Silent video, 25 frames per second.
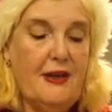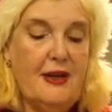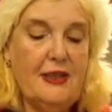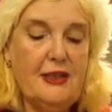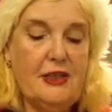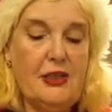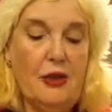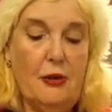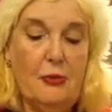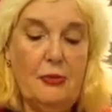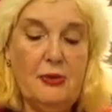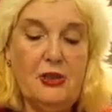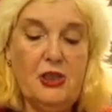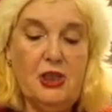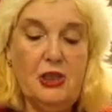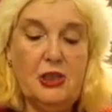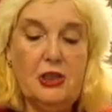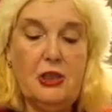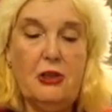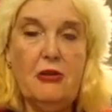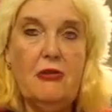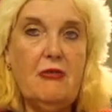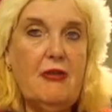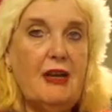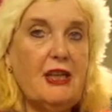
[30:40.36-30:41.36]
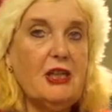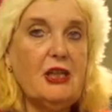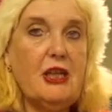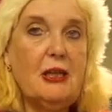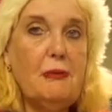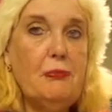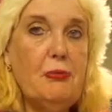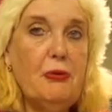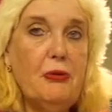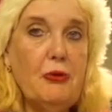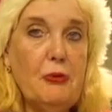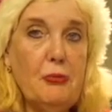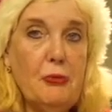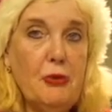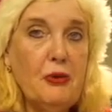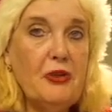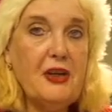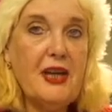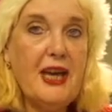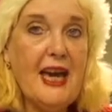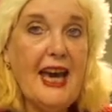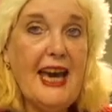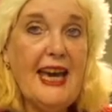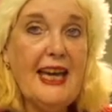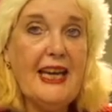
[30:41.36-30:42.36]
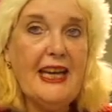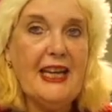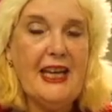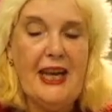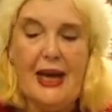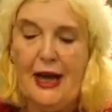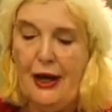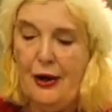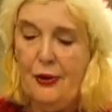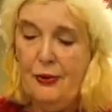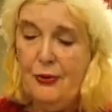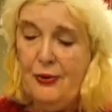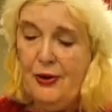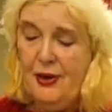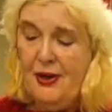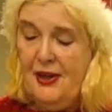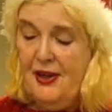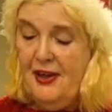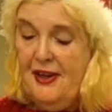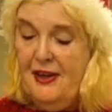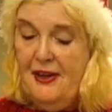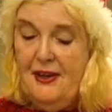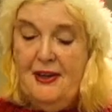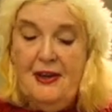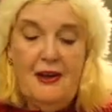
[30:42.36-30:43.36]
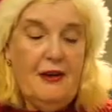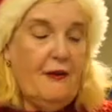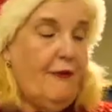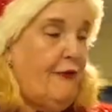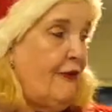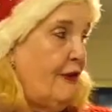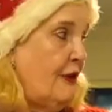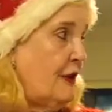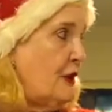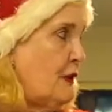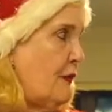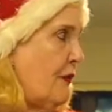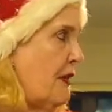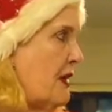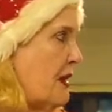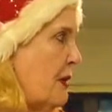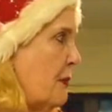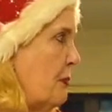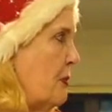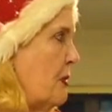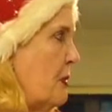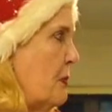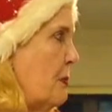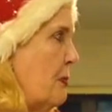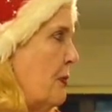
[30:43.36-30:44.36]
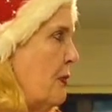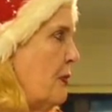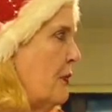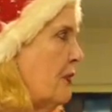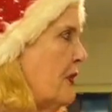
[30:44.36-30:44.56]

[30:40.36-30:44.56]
So we're just going to actually put them on the cake now. The first thing I want to put